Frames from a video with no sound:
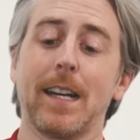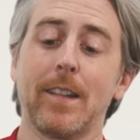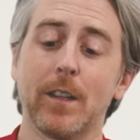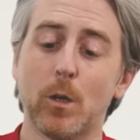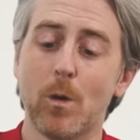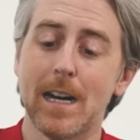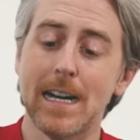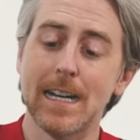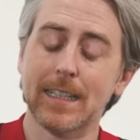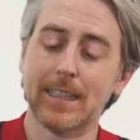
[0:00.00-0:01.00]
on the
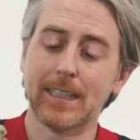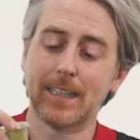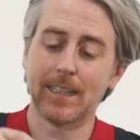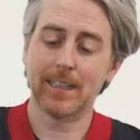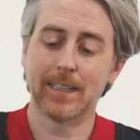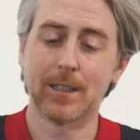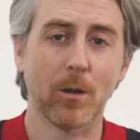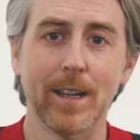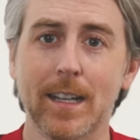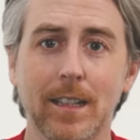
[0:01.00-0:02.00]
guac.
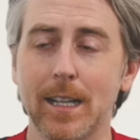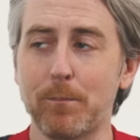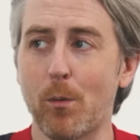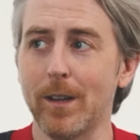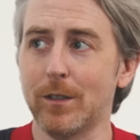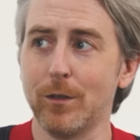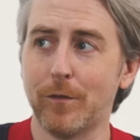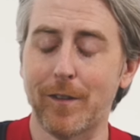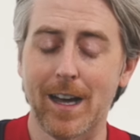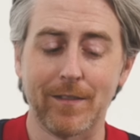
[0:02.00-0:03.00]
Don't act like
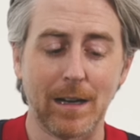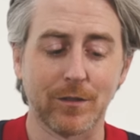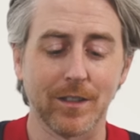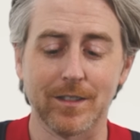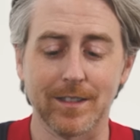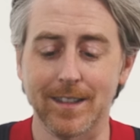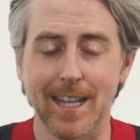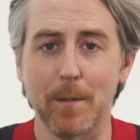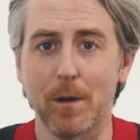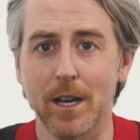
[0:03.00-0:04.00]
0.25 ounces isn't
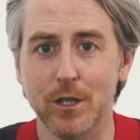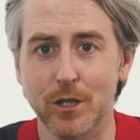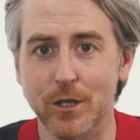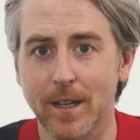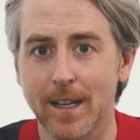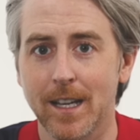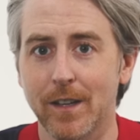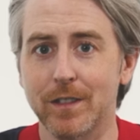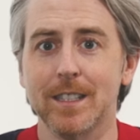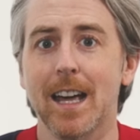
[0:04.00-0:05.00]
that much.
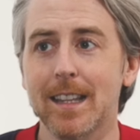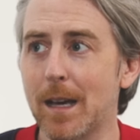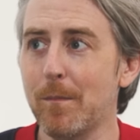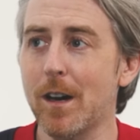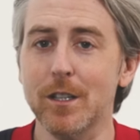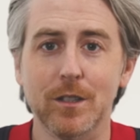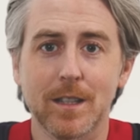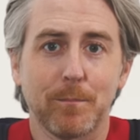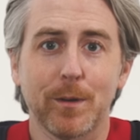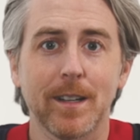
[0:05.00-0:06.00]
If it's not that much,
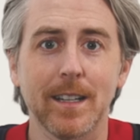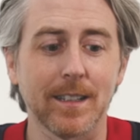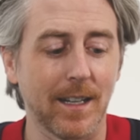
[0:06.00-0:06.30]
then put it in